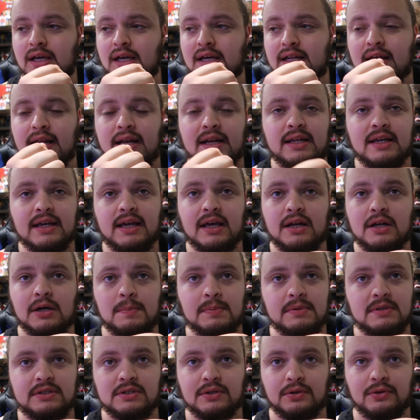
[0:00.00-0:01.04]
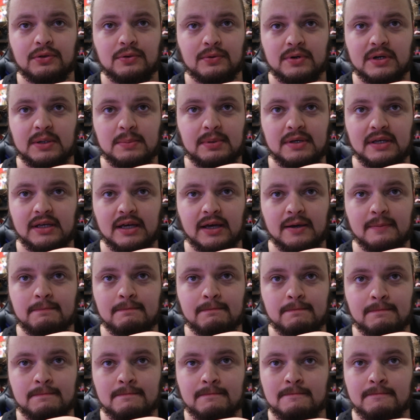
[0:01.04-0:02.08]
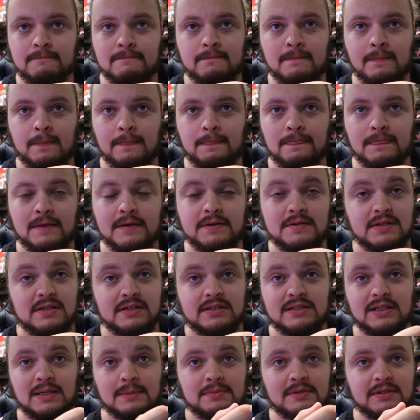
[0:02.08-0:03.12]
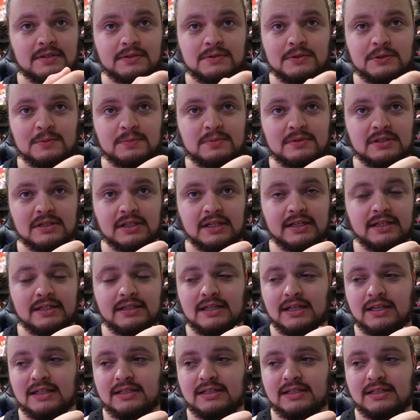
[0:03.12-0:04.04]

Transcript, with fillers: And I didn't get up until three p m because I slept in super late.